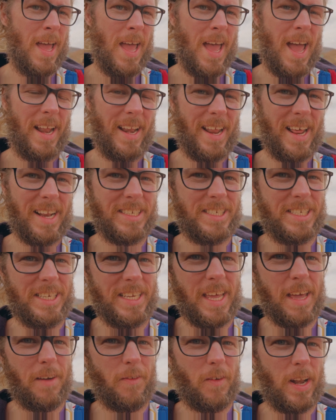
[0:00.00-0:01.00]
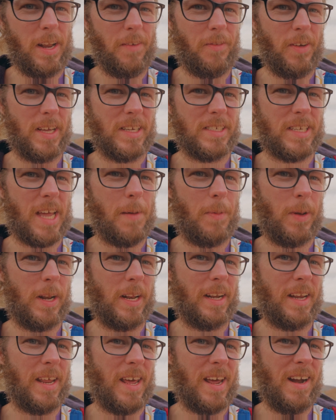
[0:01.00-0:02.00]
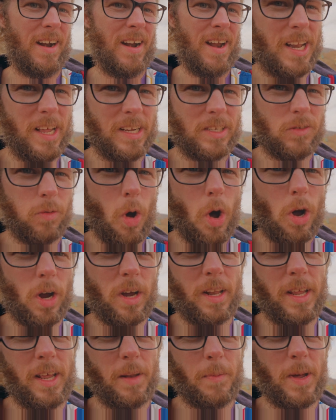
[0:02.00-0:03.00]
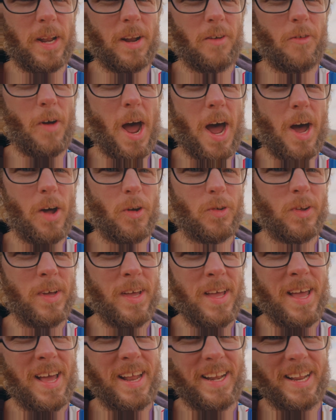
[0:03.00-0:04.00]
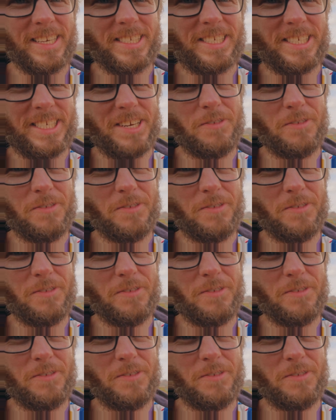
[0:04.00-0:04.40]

and then see if anything is happening there. Let's walk a little bit around and then see